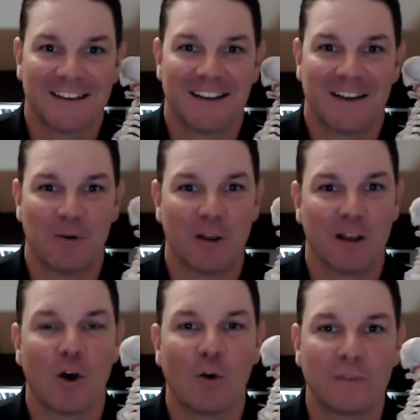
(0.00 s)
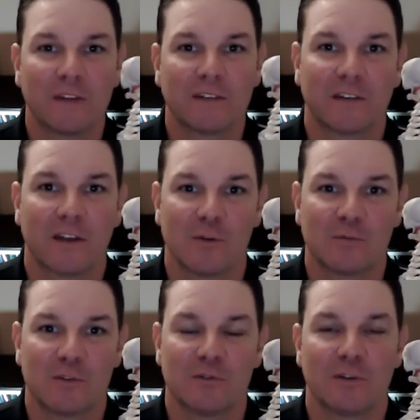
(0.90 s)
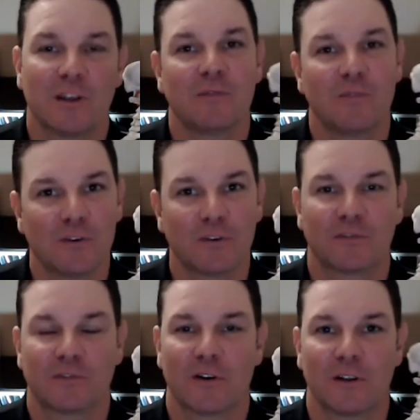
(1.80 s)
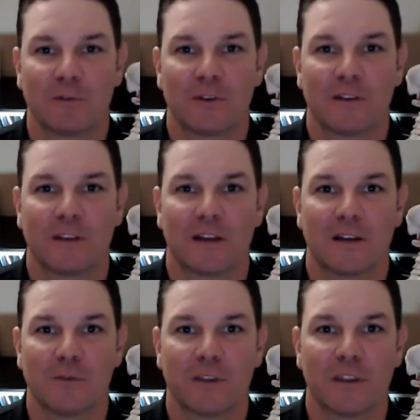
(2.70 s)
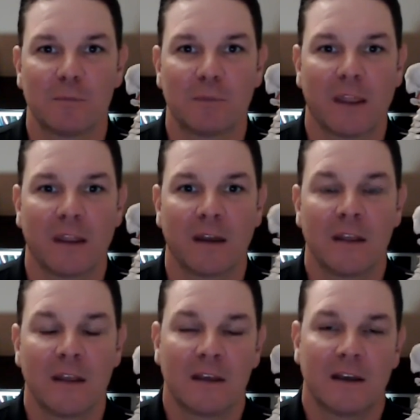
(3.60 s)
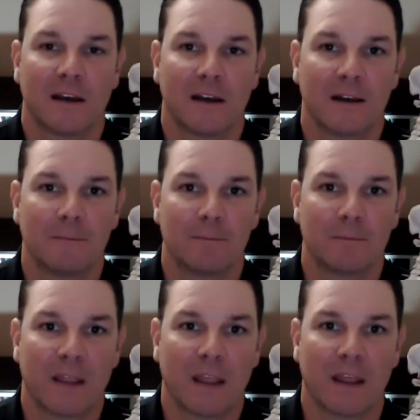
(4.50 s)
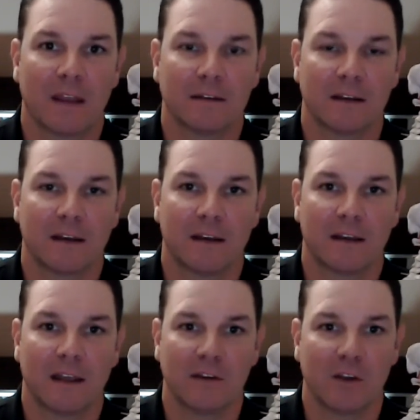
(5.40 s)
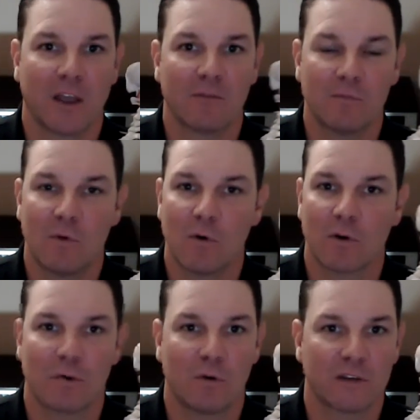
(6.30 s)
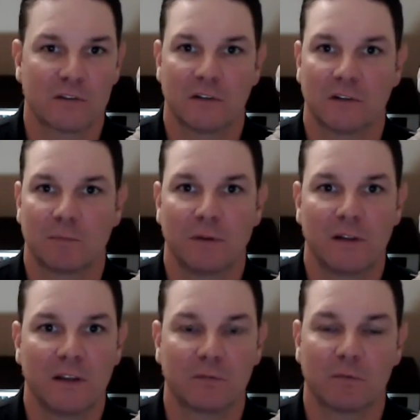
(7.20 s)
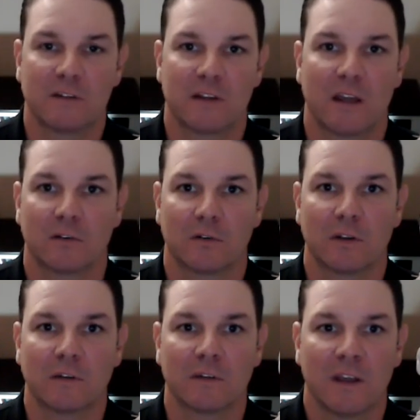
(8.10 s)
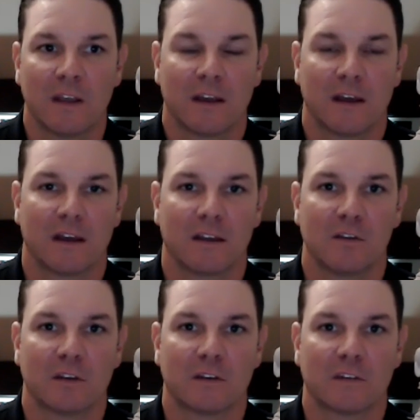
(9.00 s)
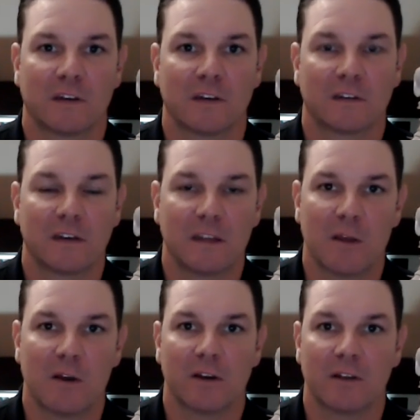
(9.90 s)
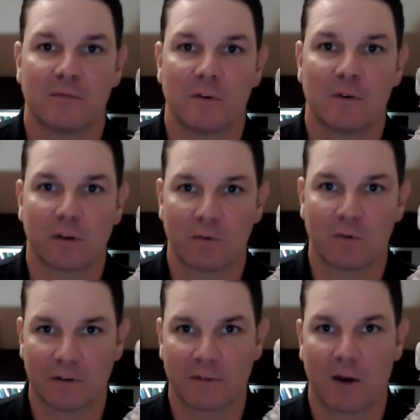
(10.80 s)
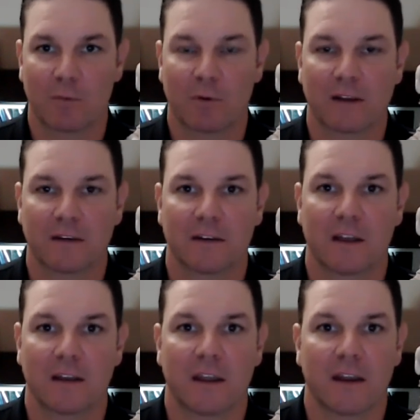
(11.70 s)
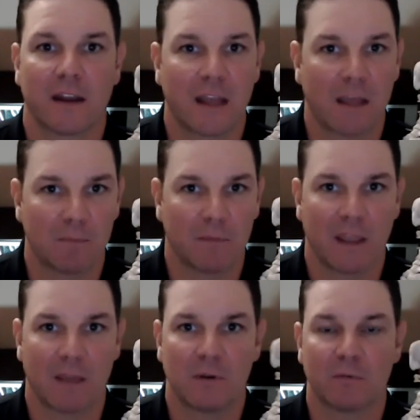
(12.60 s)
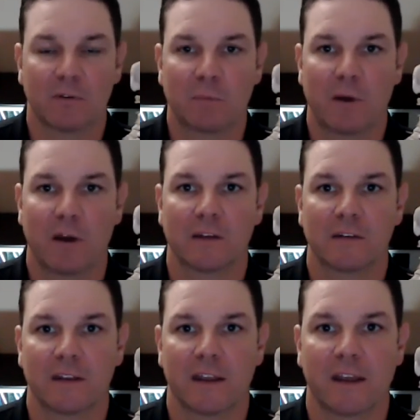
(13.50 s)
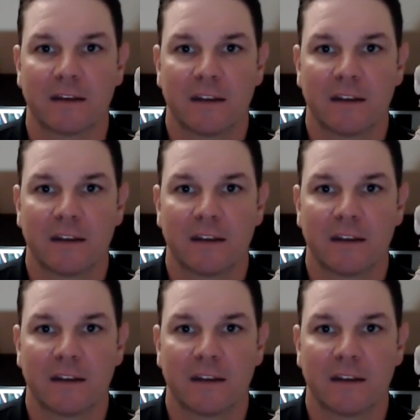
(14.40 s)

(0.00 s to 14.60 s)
Well, I hope this has helped you. If you're struggling with hip pain and you have more questions, please reach out to us. You can send us an email at info@correctivechiropractic.net. I'd be happy to respond to that.